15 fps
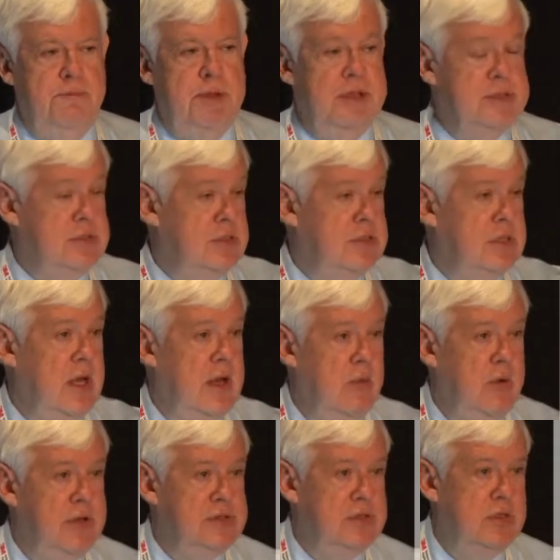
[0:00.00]
pesticide
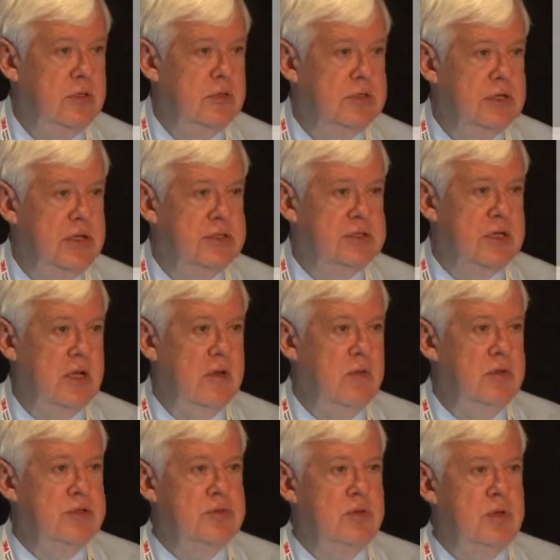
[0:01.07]
residue testing
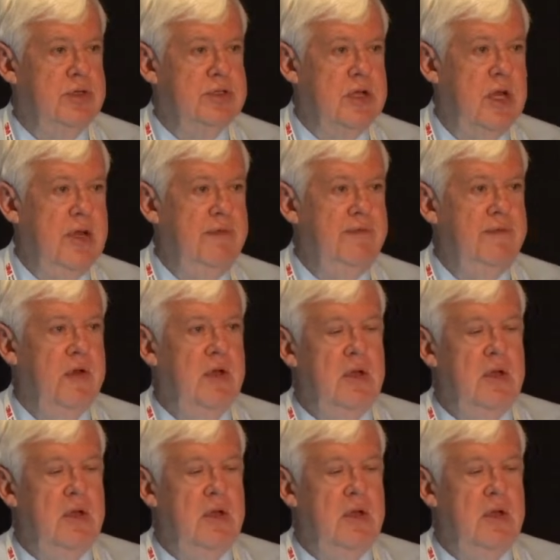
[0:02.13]
which, which gave